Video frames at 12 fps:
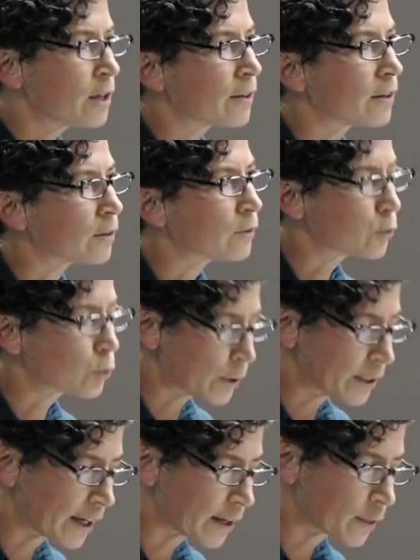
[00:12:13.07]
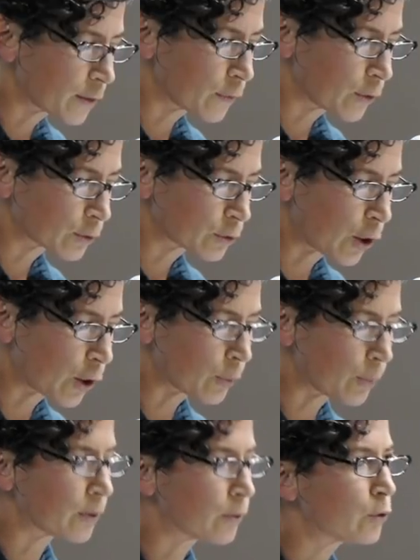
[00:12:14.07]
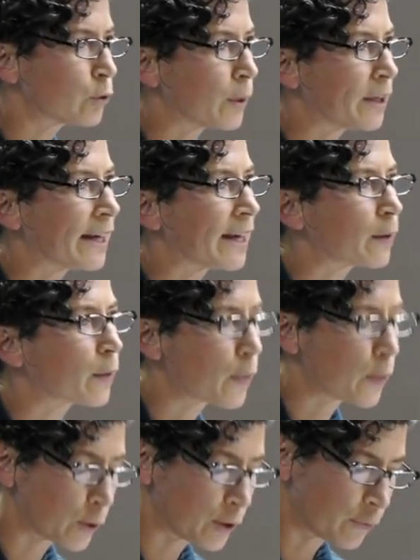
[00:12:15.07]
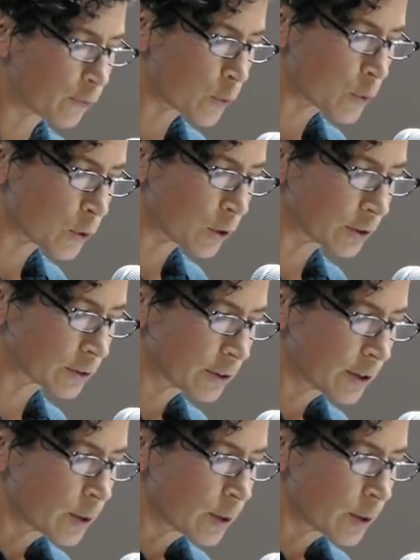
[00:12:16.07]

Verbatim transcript: The 28th of October 2834,